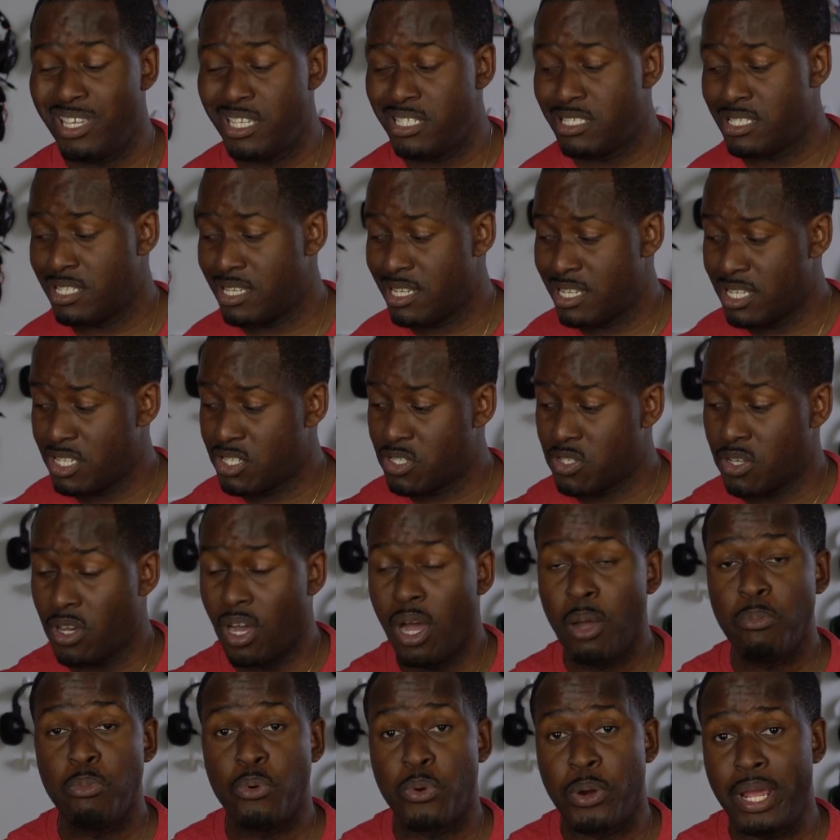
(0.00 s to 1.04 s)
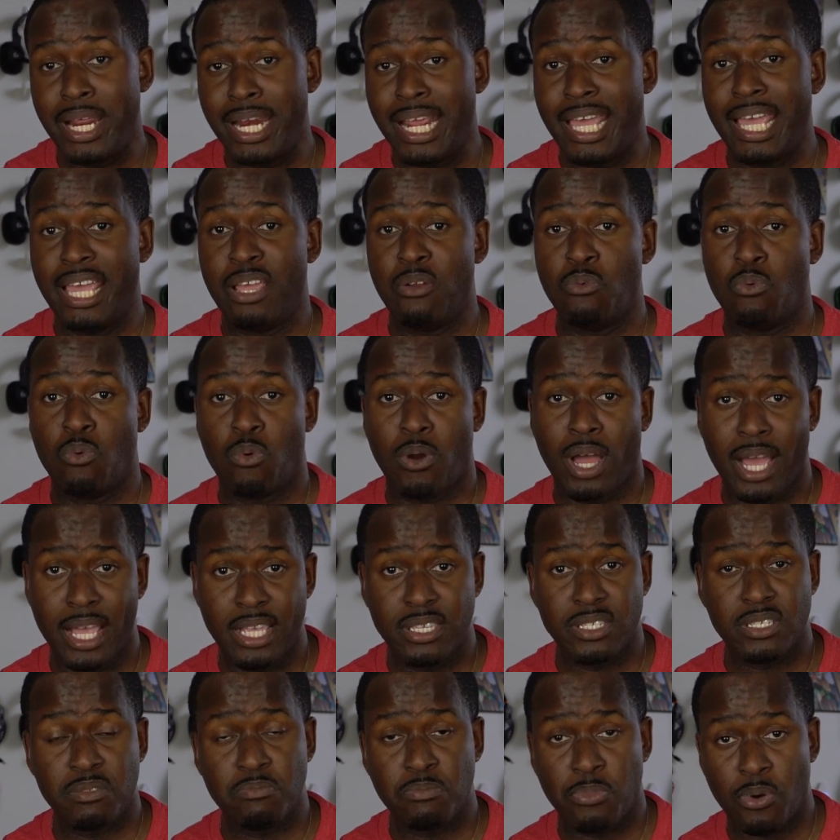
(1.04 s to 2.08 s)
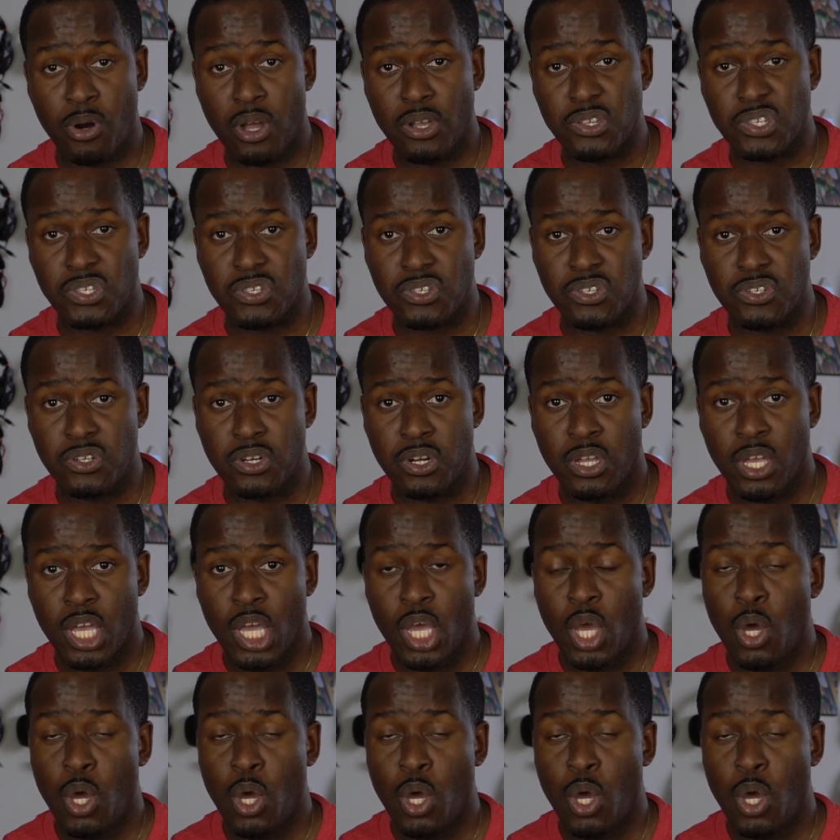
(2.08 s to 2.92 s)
easy it is to upgrade a Ryzen processor.